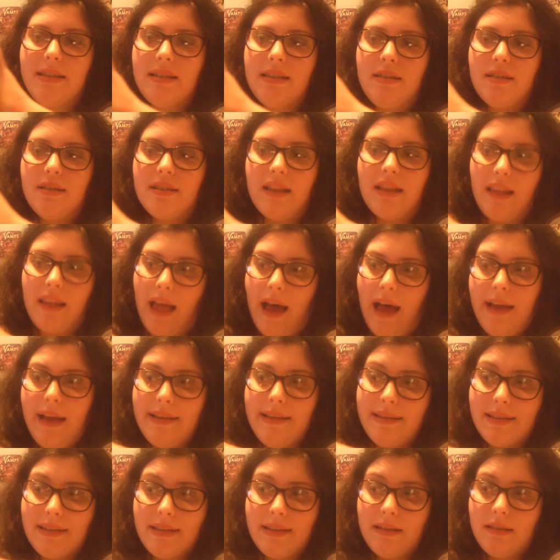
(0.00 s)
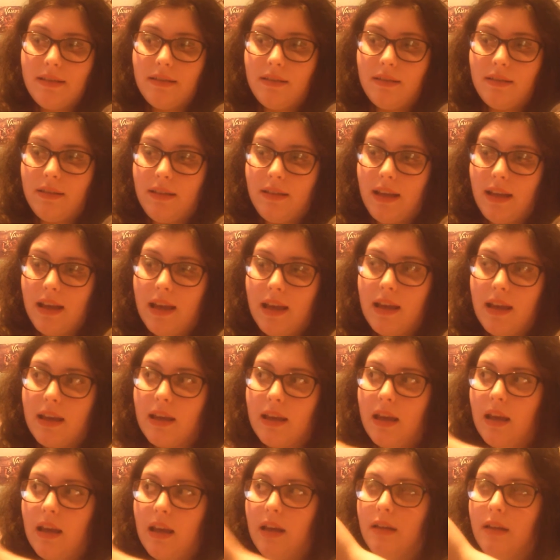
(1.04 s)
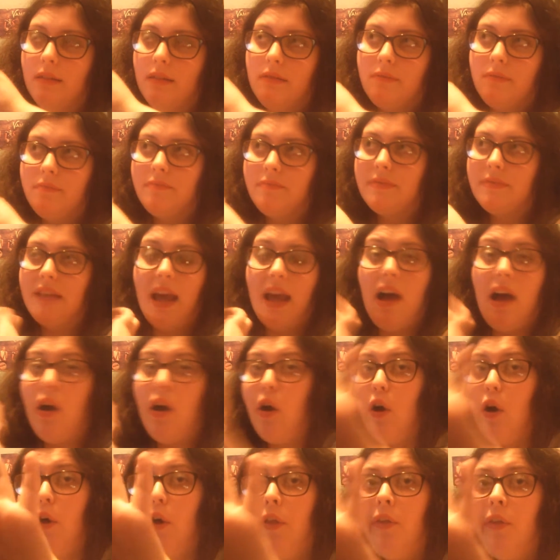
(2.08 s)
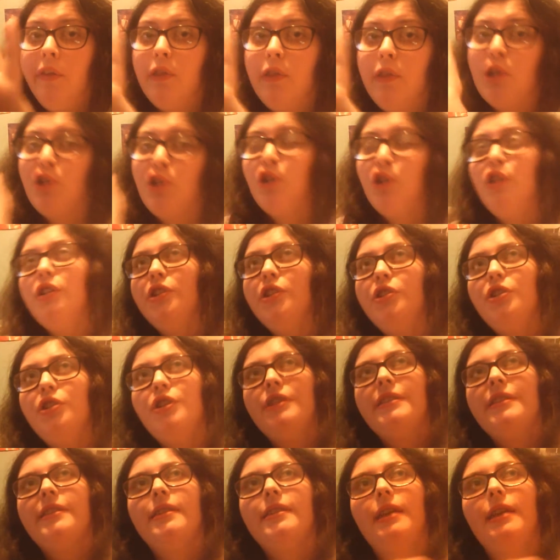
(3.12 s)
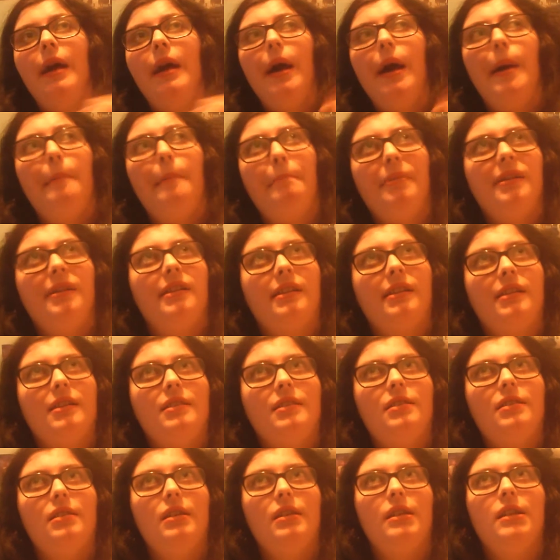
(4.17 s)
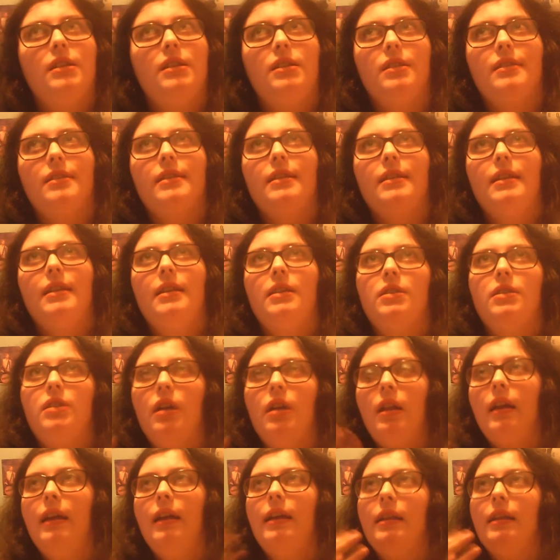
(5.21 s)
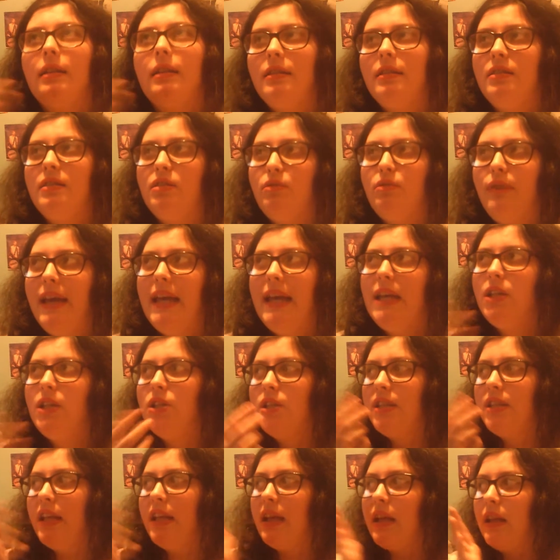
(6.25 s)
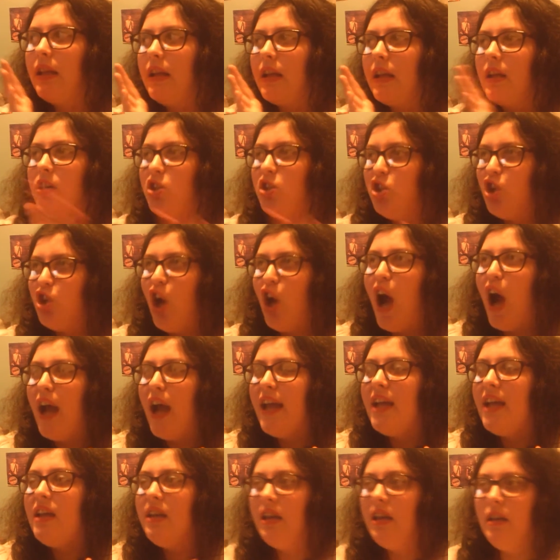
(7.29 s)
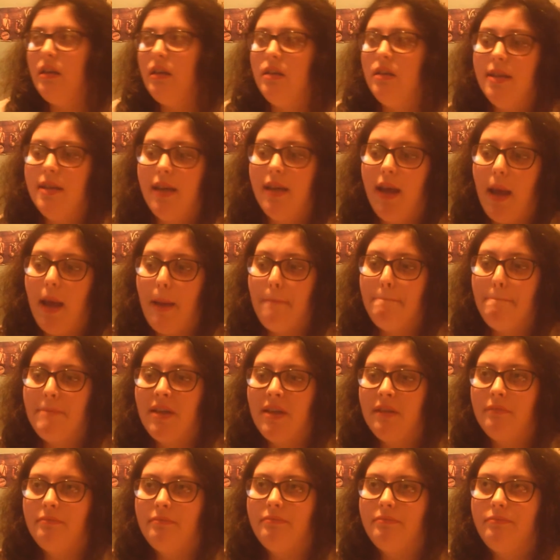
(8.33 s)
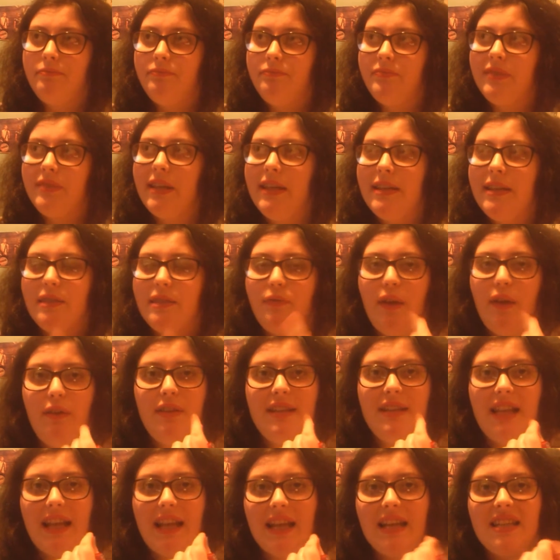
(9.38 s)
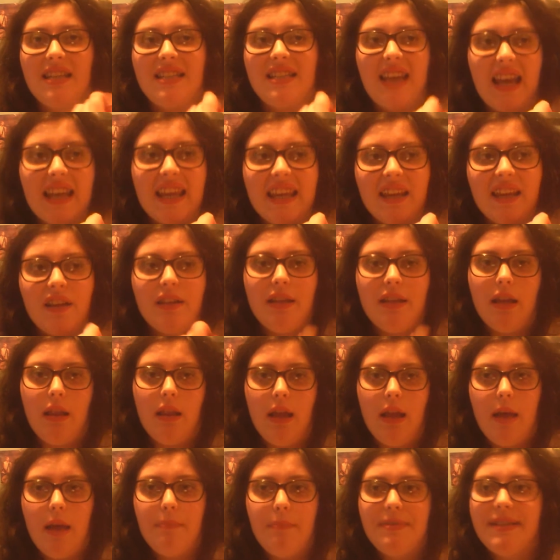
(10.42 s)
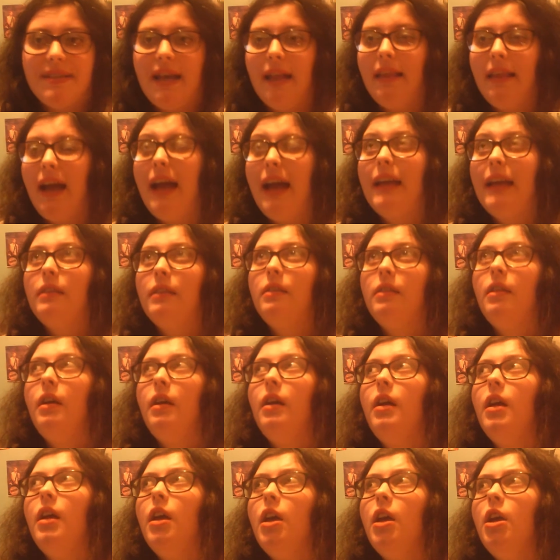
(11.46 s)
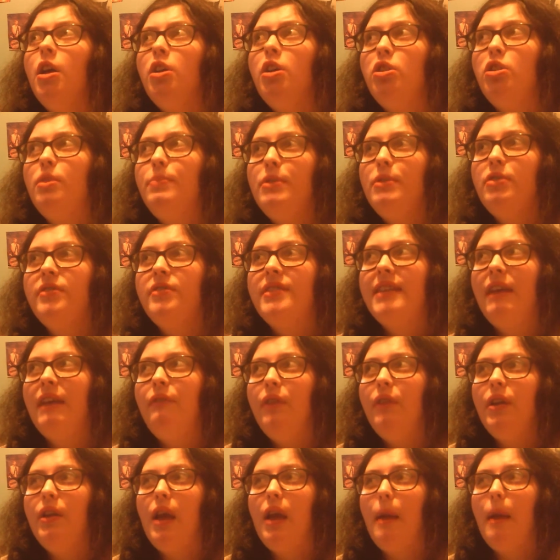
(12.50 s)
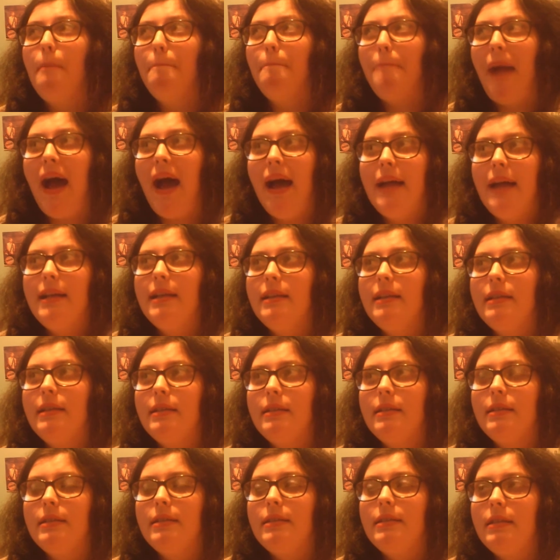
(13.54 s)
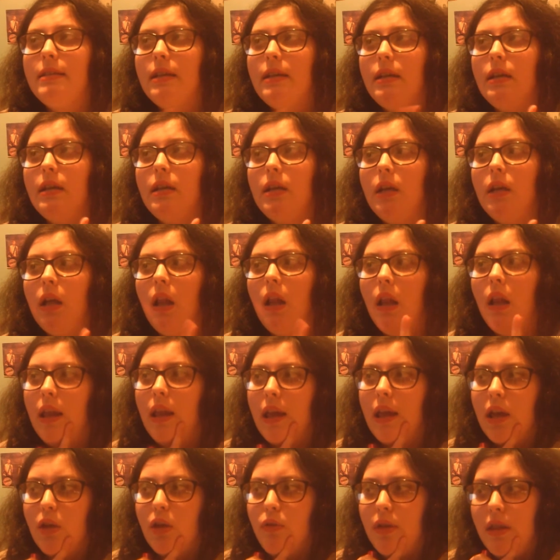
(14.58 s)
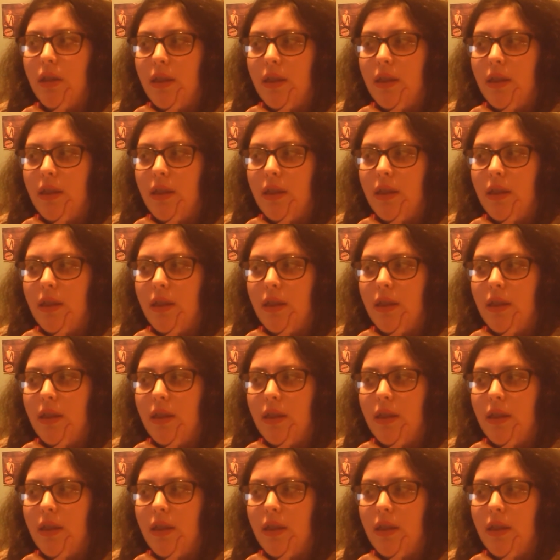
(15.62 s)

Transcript: doesn't last like at all. The colour does, but the glitter doesn't, and it's not like glittery, it's just like a shine, and it's very like tacky on your lips. I like the W7 matte liquid